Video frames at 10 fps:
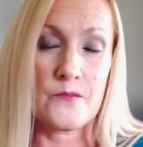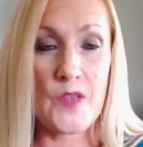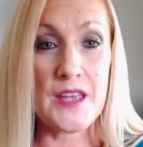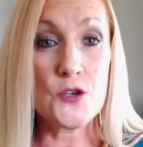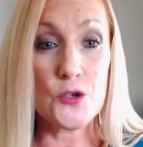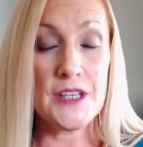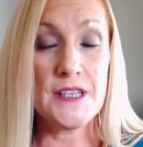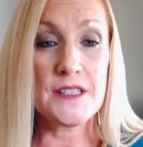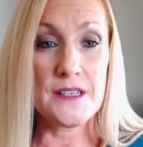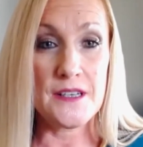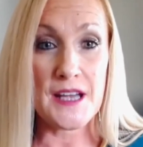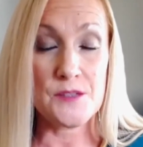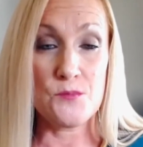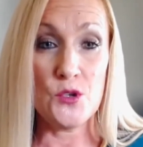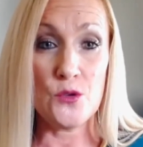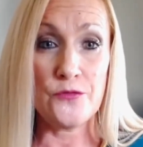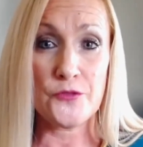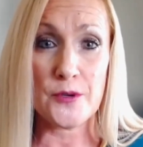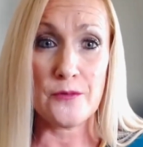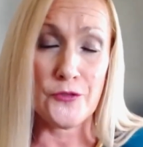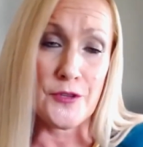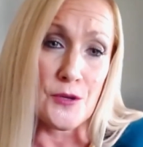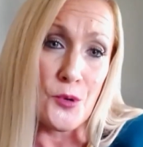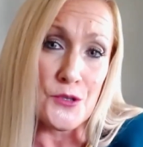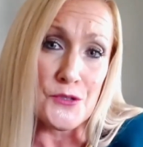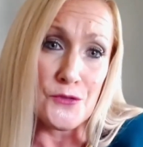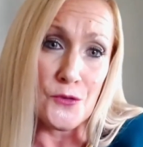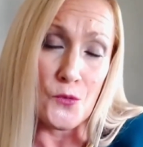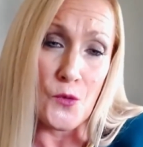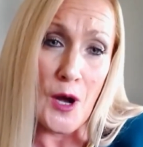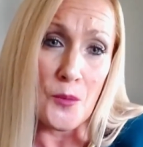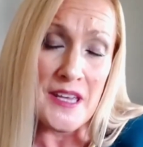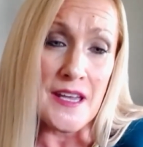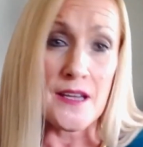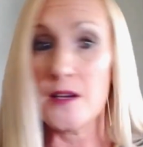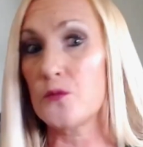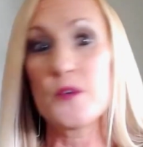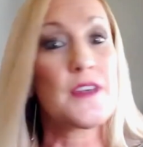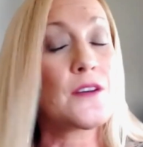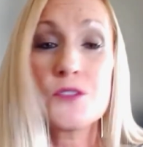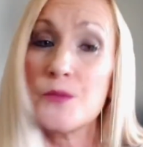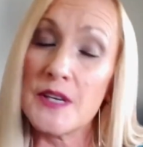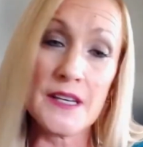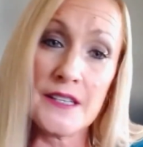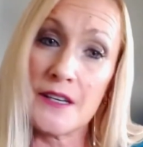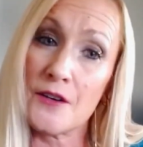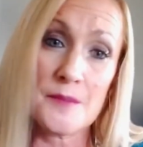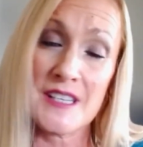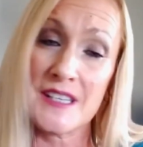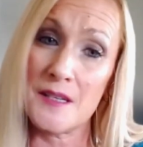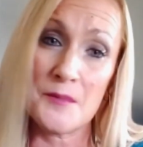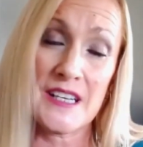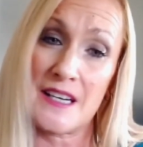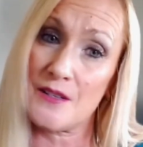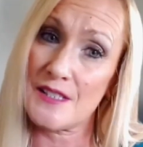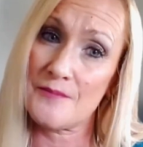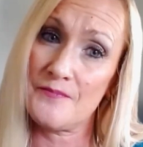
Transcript: a good next move for their personal well-being without doing any harm to anybody else.